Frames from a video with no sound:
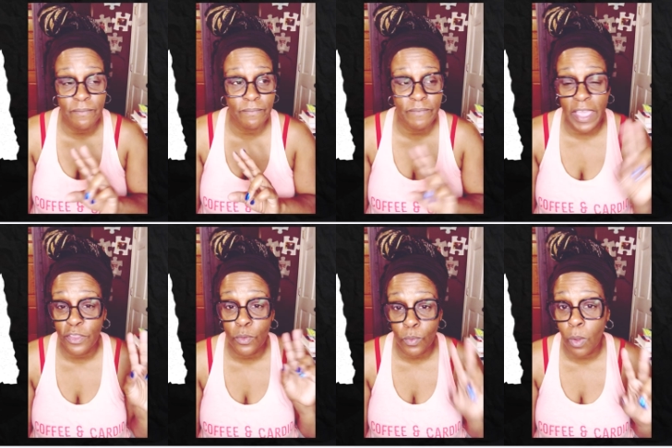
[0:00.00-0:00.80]

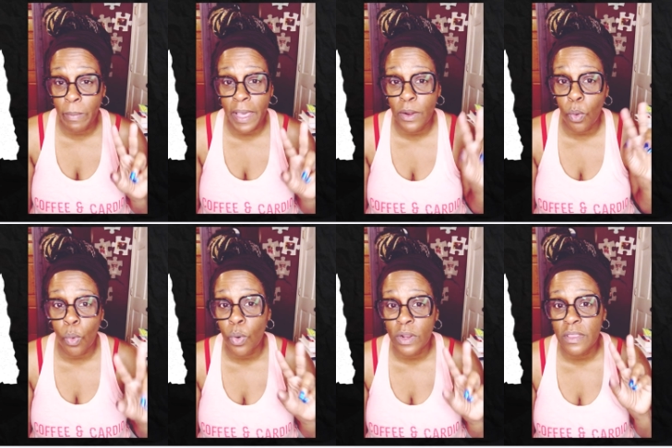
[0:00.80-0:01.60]
vacuum robot
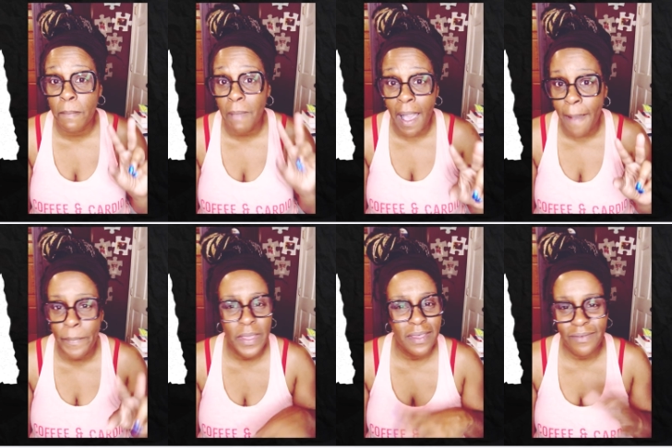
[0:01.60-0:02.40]
or the mop
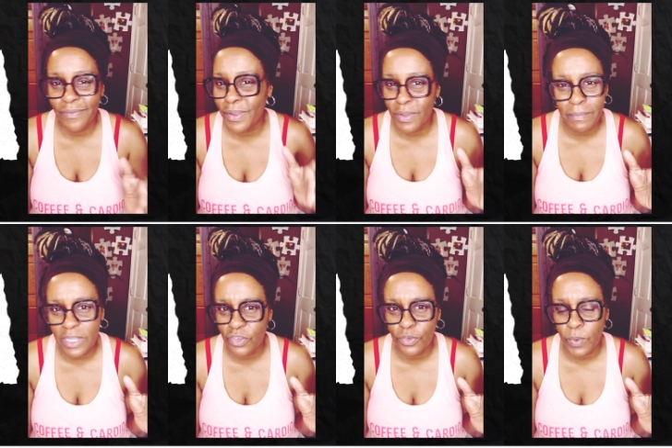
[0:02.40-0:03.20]
very
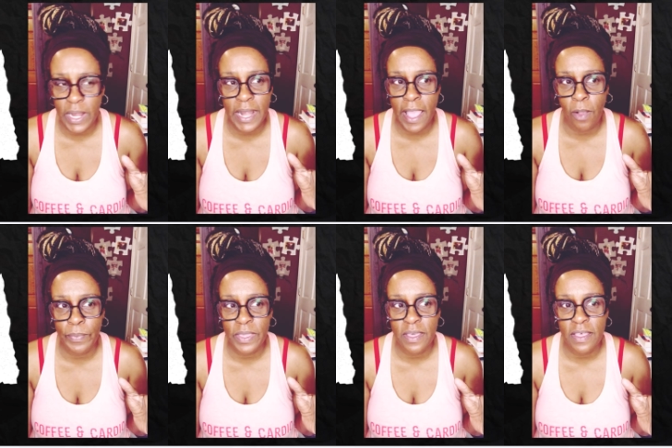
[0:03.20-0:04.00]
much right now,
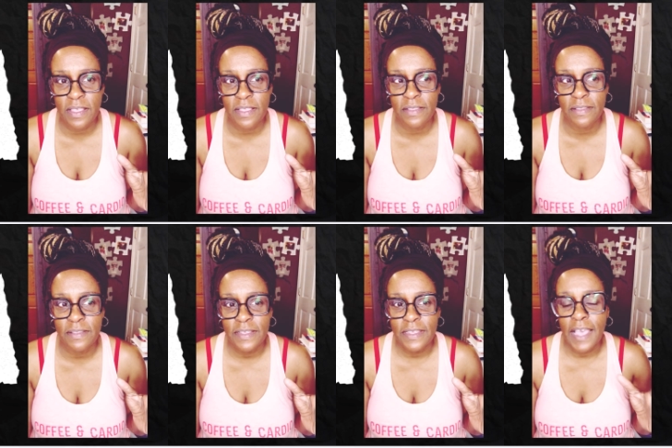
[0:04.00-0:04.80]
because
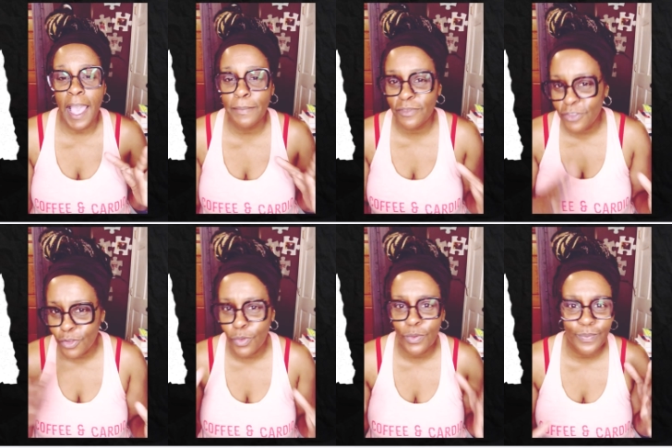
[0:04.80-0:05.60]
I'm
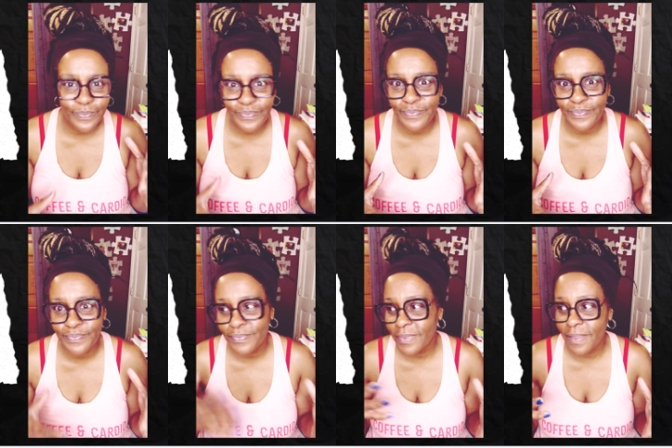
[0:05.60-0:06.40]
still
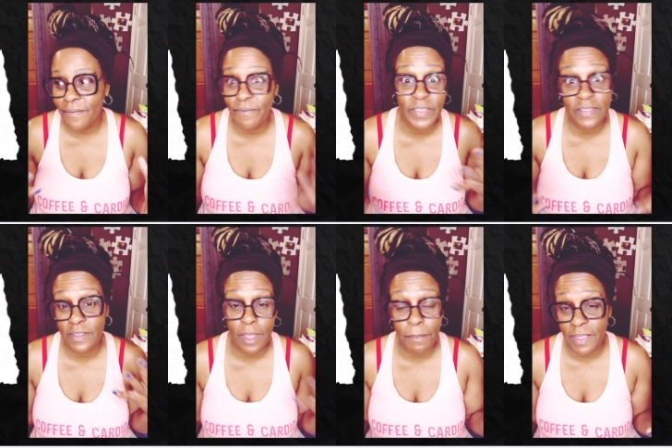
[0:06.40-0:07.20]
fixing
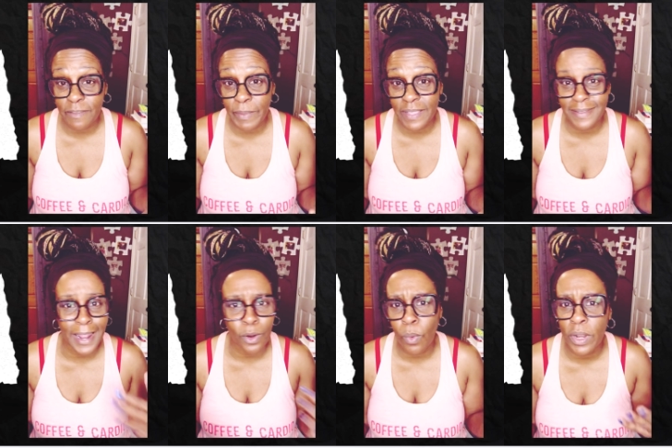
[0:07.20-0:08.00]
up my space, and I
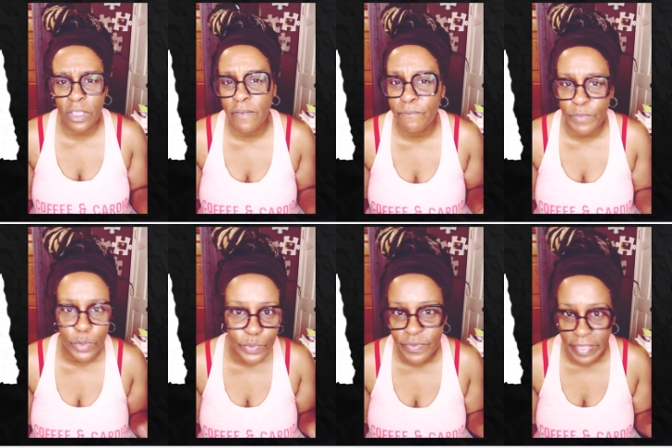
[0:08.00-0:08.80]
don't want to
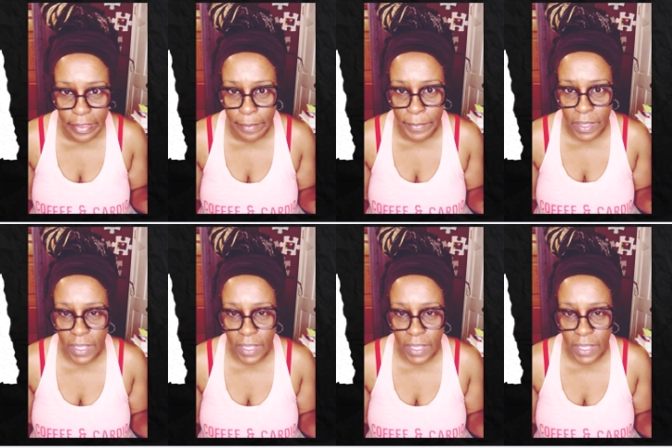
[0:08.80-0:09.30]
confuse them